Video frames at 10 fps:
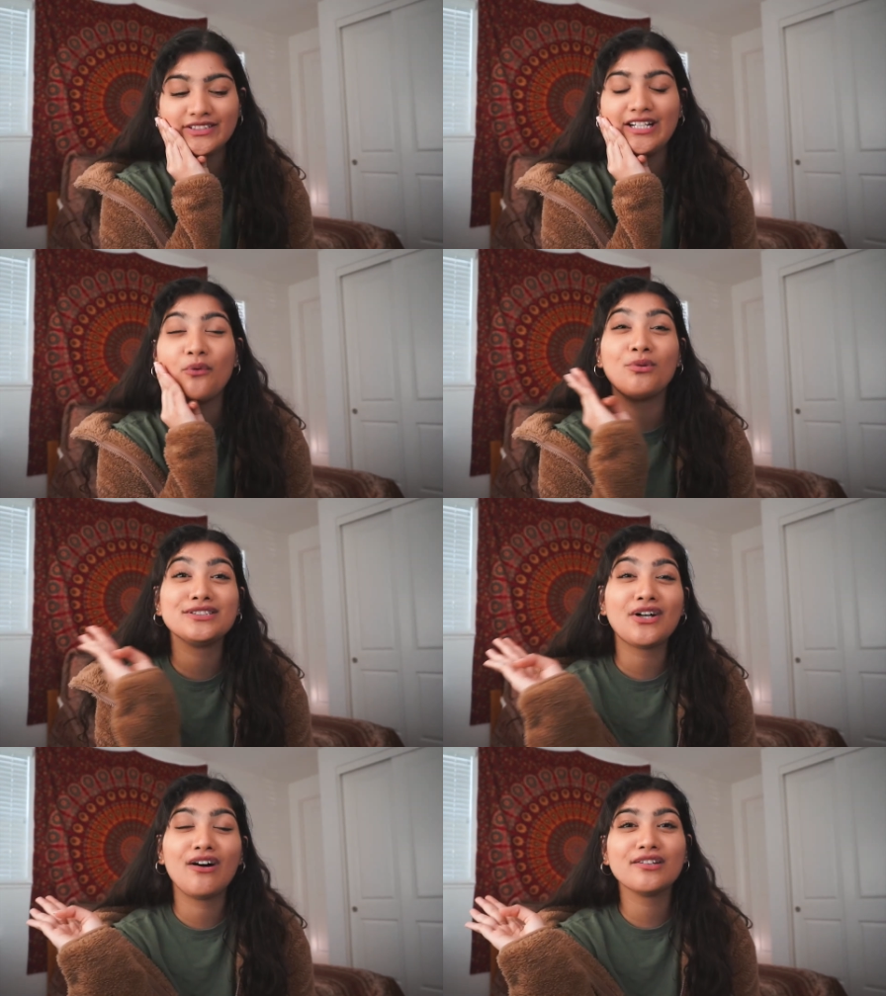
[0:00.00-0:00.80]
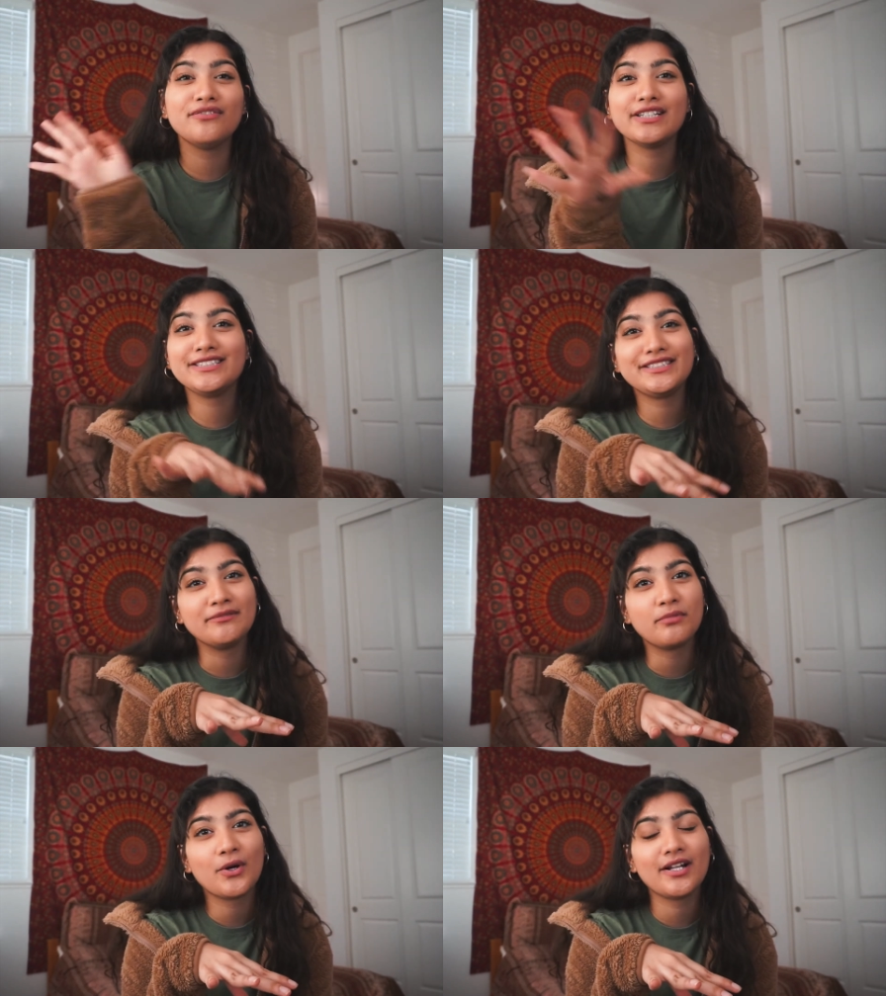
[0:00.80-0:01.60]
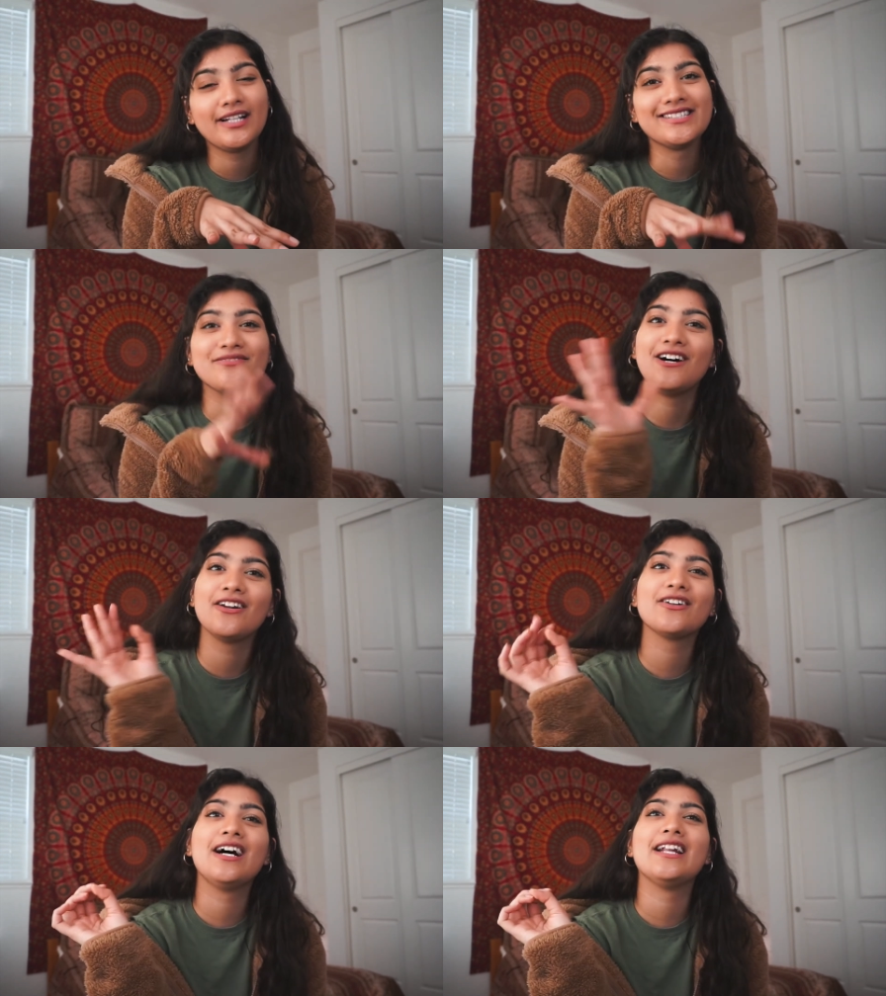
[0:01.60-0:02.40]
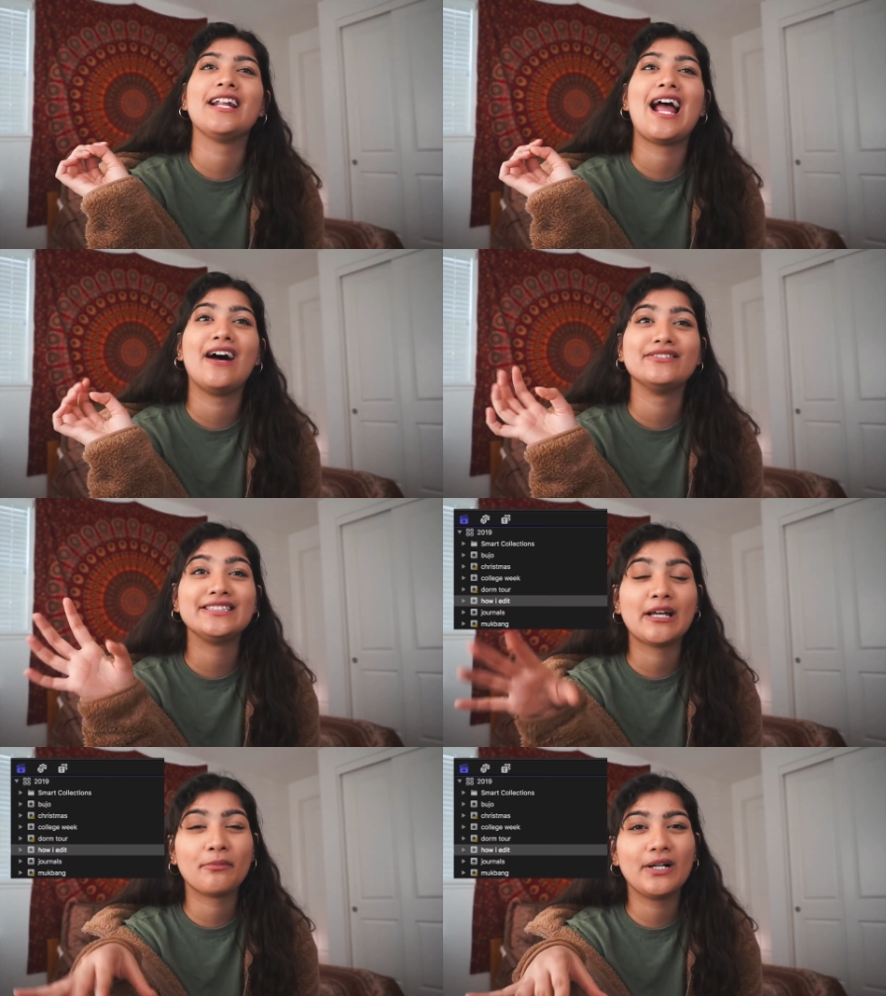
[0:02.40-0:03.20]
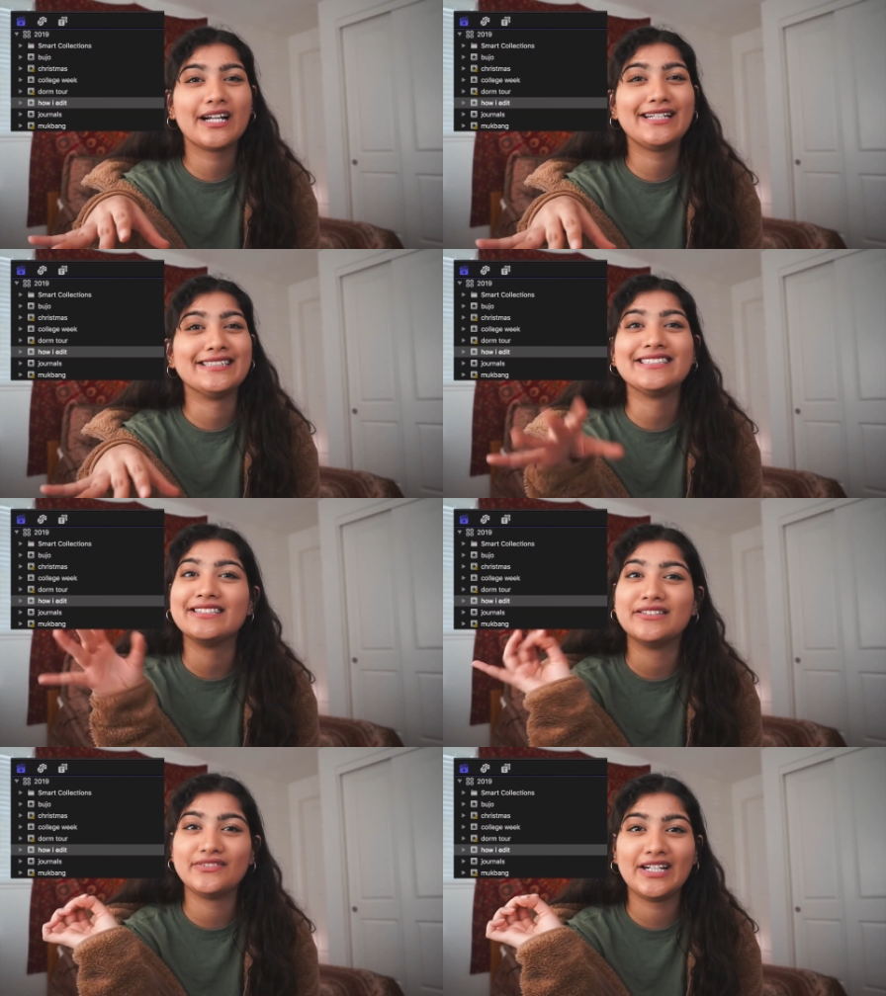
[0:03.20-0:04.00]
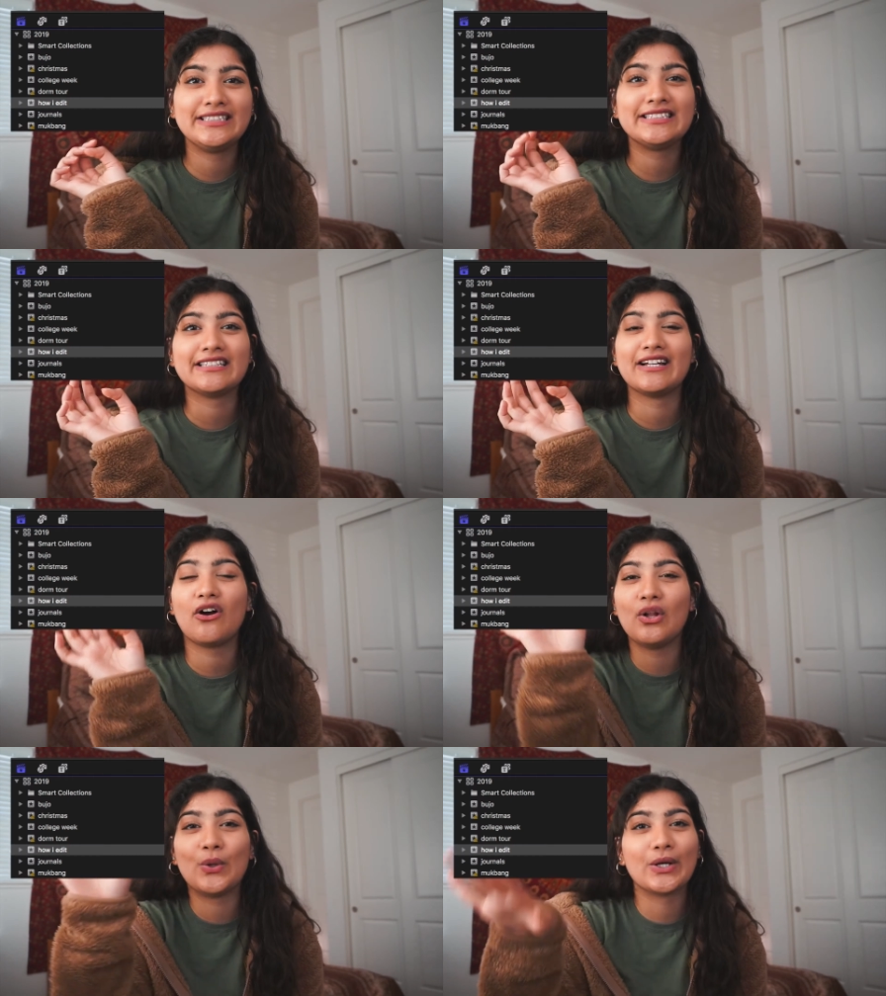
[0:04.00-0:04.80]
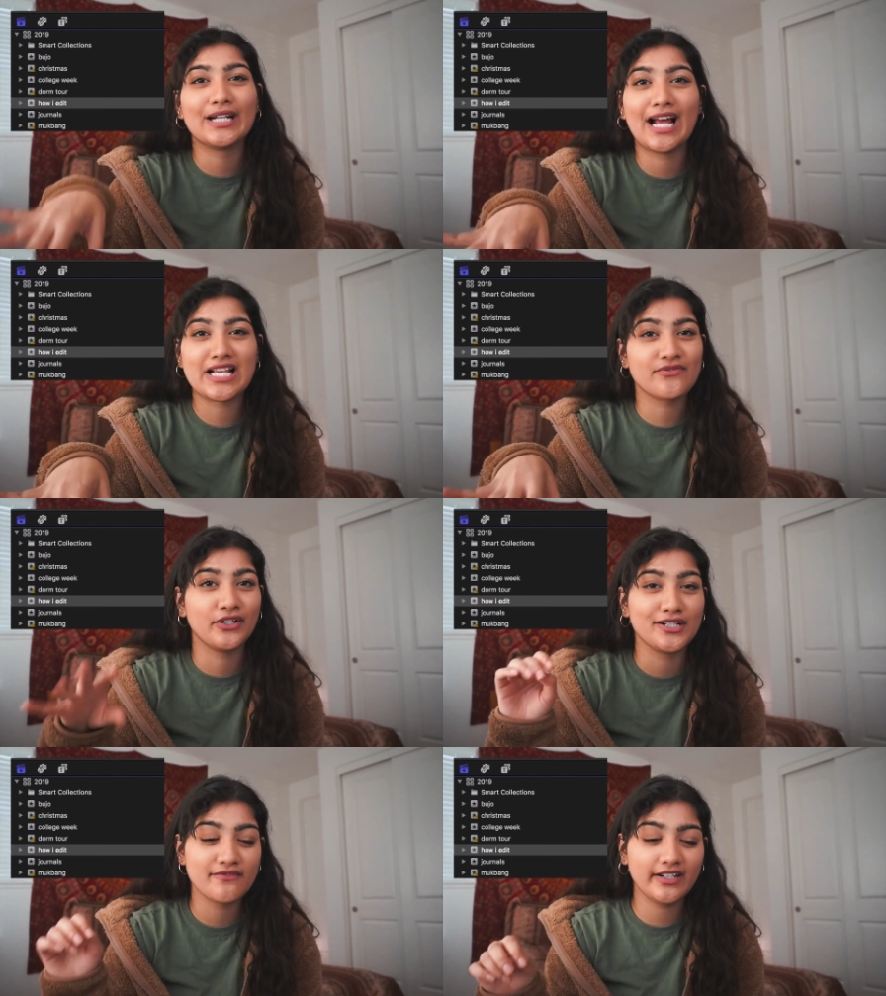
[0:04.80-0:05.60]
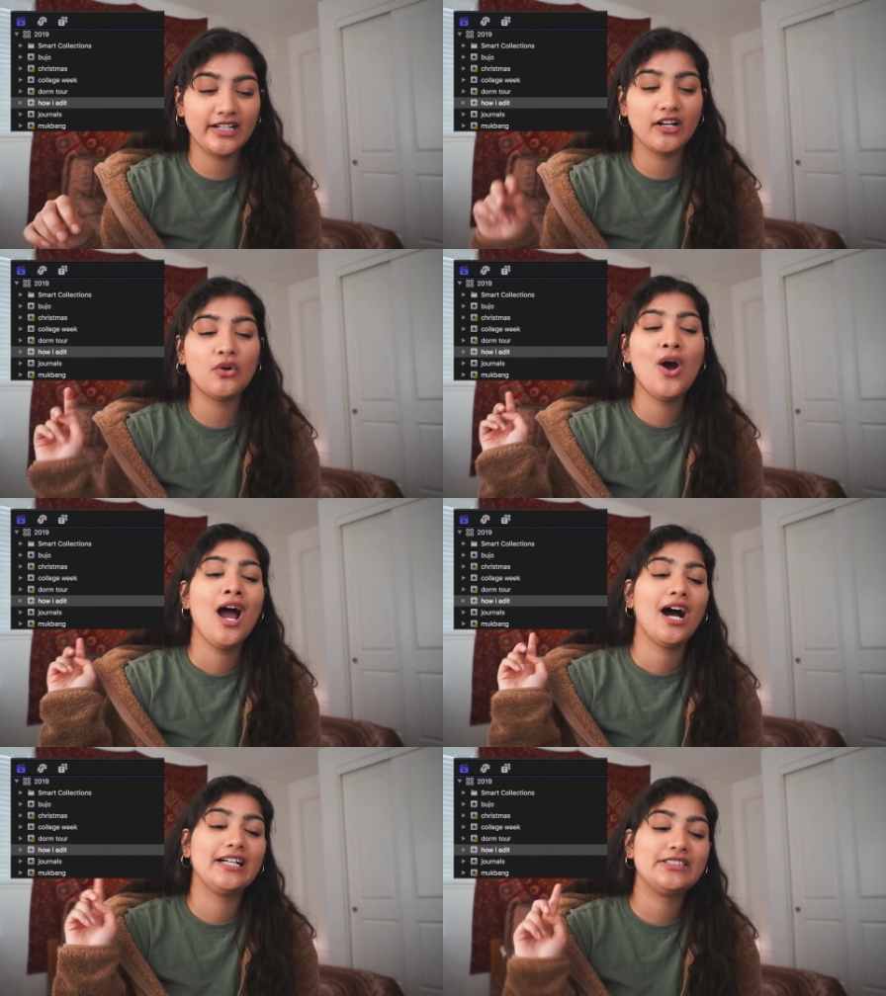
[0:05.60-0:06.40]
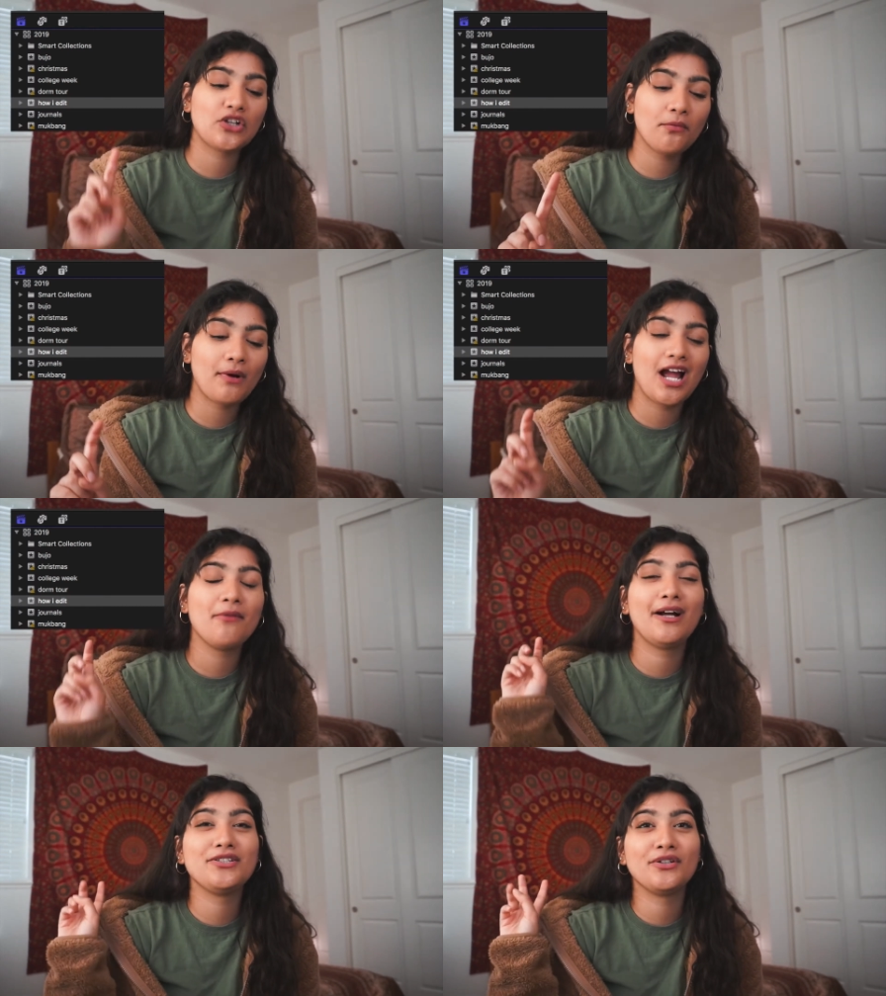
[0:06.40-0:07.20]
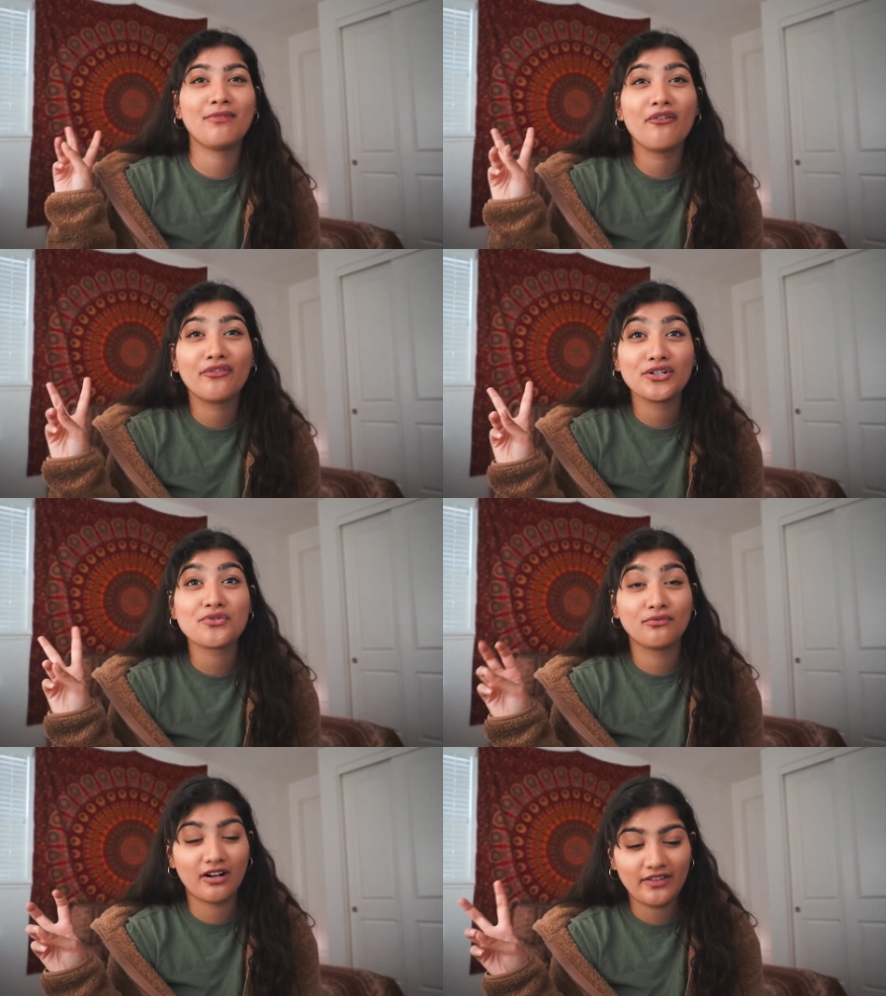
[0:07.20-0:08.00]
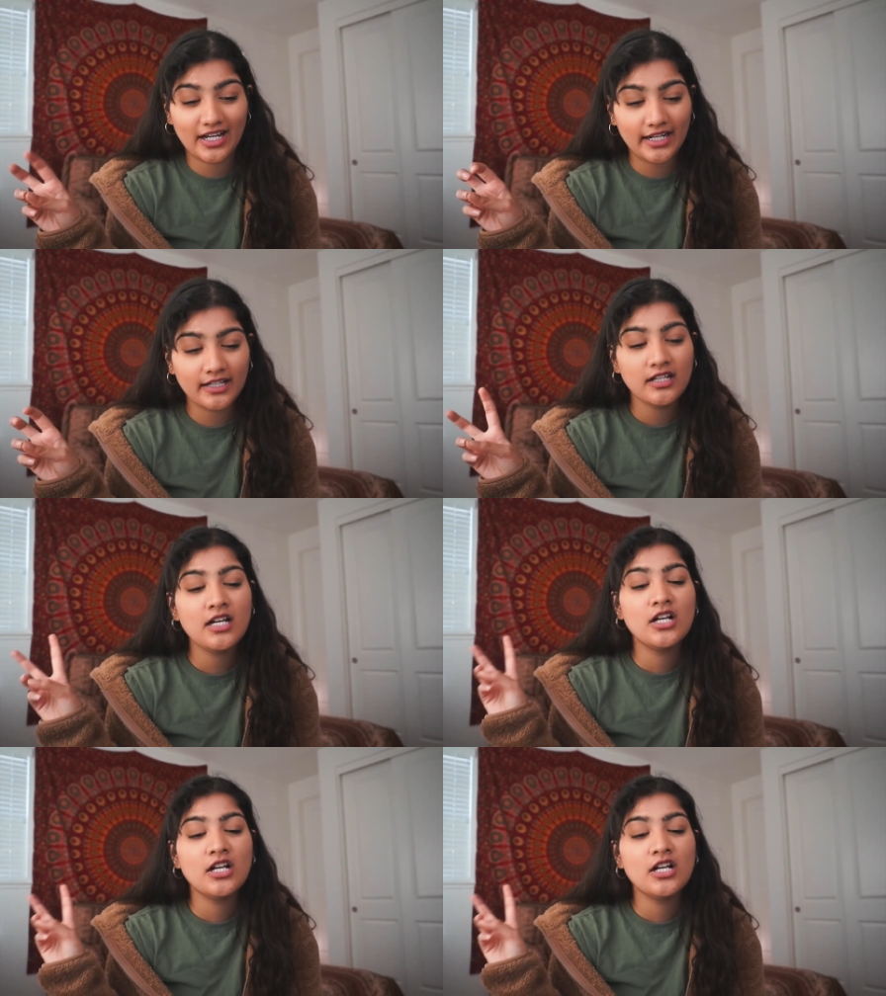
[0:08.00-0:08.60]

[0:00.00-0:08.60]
So yeah, once all the footage is imported into Final Cut and I have it separated into the events and like all organized for each video, I start by doing my first rough edit.